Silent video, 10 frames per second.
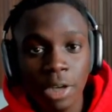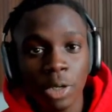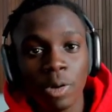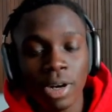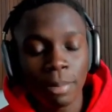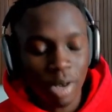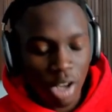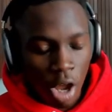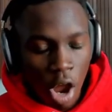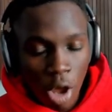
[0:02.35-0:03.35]
can go ahead and book
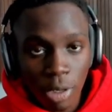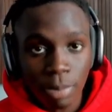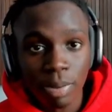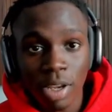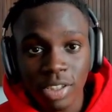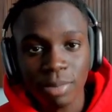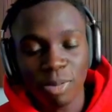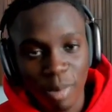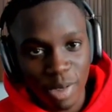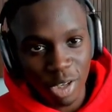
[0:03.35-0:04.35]
100+
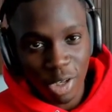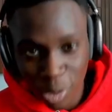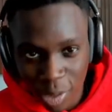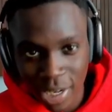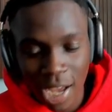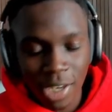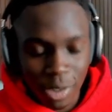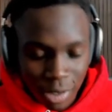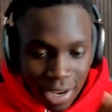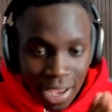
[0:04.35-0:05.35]
appointments onto your
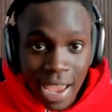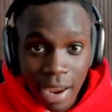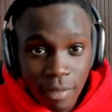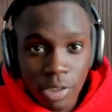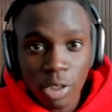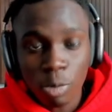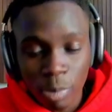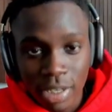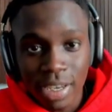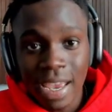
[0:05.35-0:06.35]
calendar every single
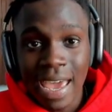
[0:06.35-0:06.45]
week.